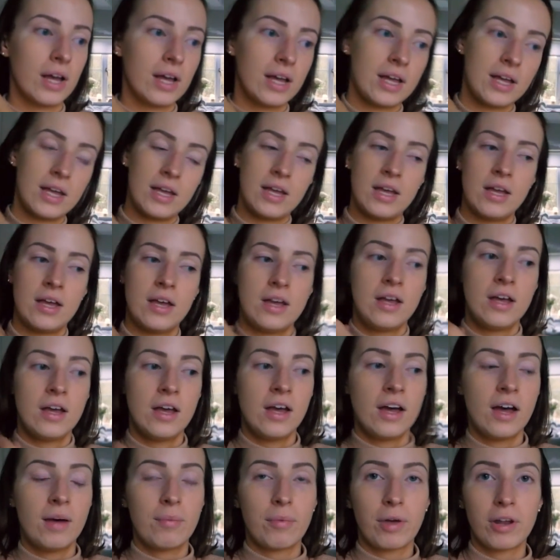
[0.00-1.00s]

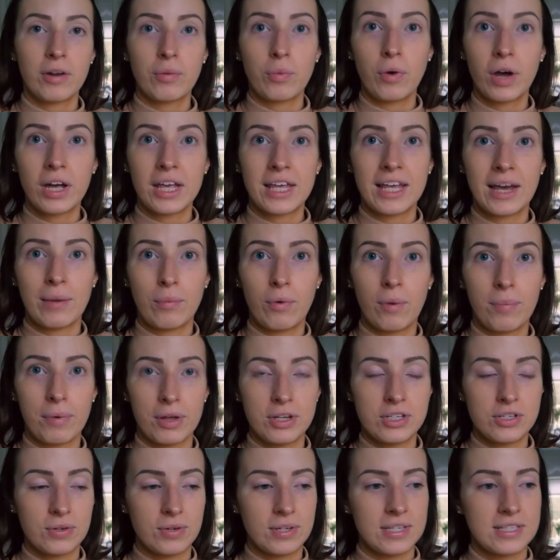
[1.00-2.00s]
I'm kind of working out what I'm
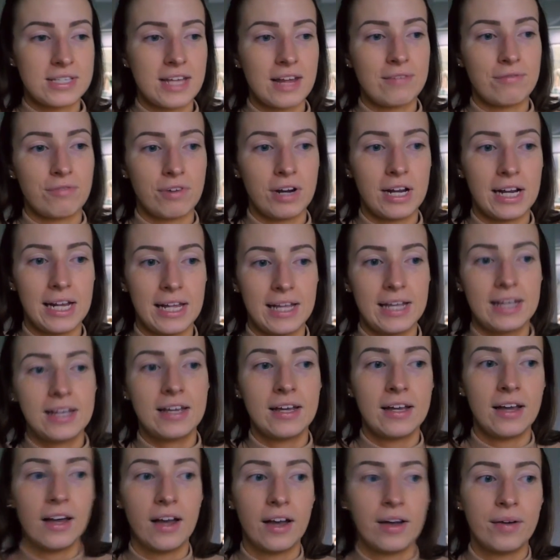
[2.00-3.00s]
going to do instead, really.
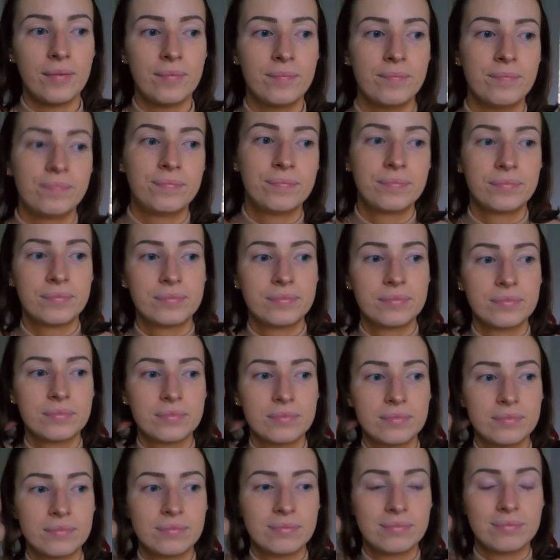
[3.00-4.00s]
Catching
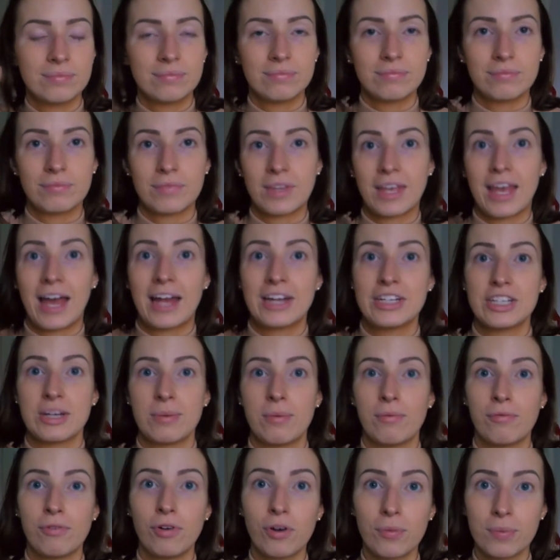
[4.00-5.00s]

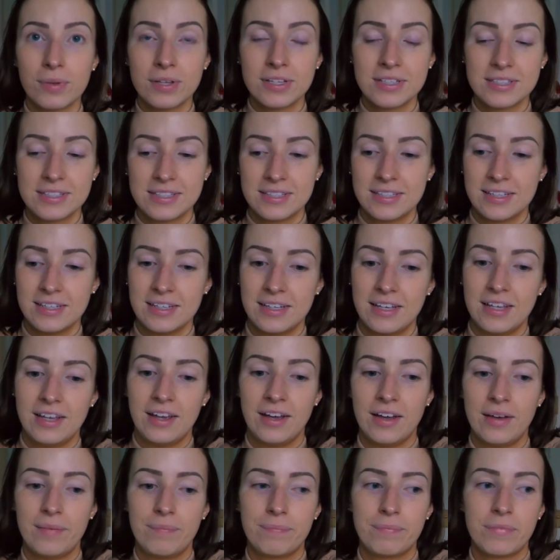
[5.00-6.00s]
up on Vlogmas.
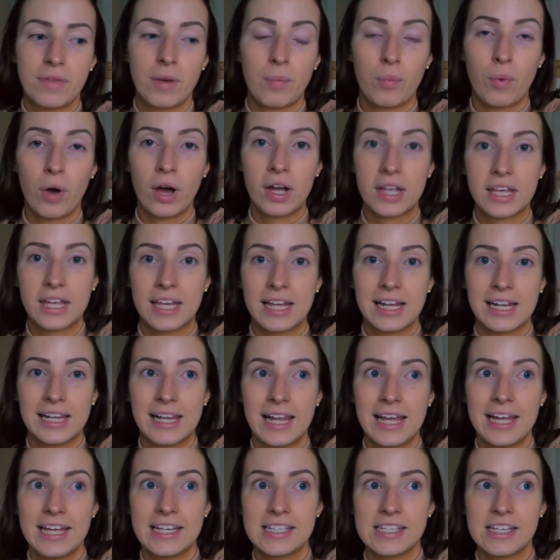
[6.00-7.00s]
I'm working
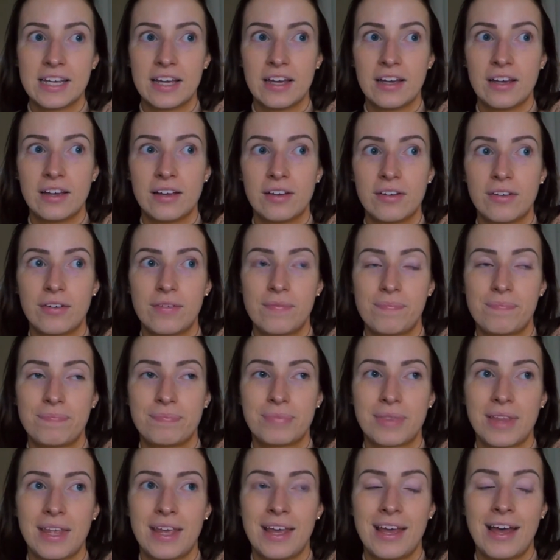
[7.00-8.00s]
later.
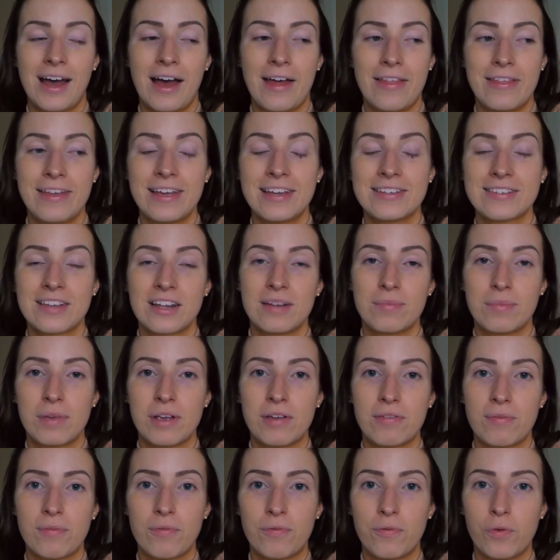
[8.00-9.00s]
I think it's going to
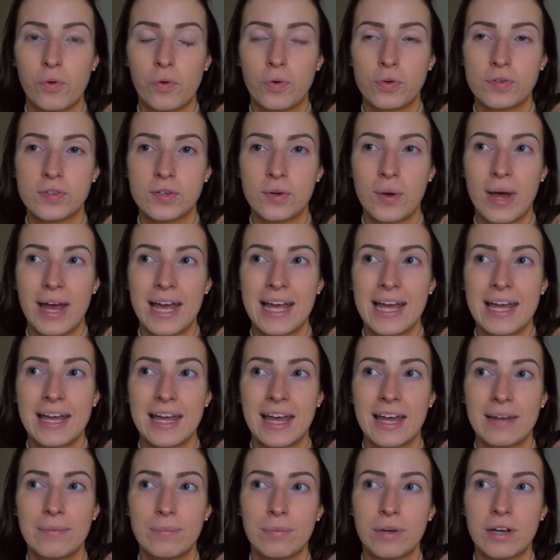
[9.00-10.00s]
be from 4 till 8
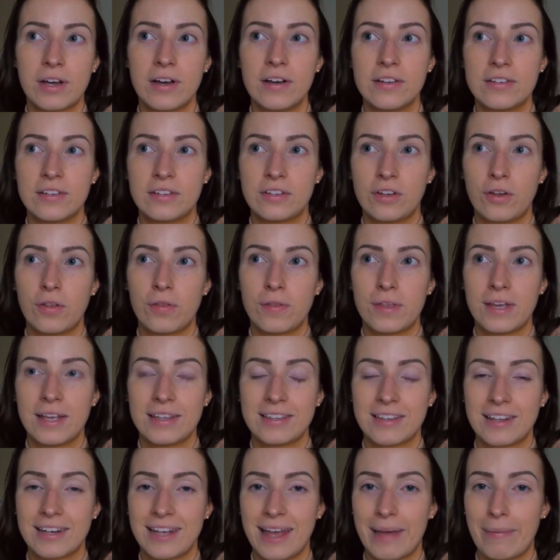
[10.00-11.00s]
again because I don't think
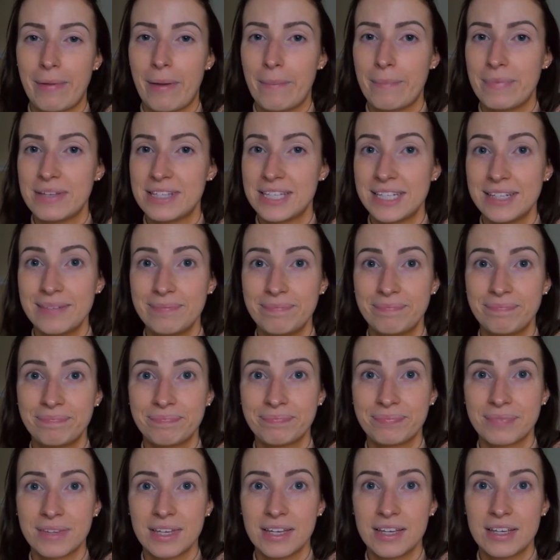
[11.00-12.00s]
it's going to get that busy.
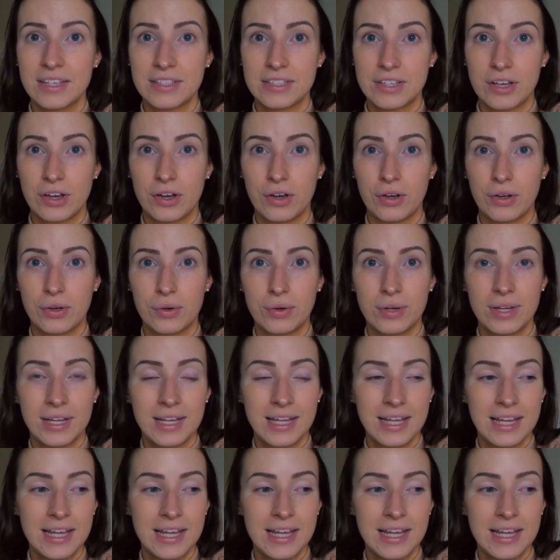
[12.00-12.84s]
So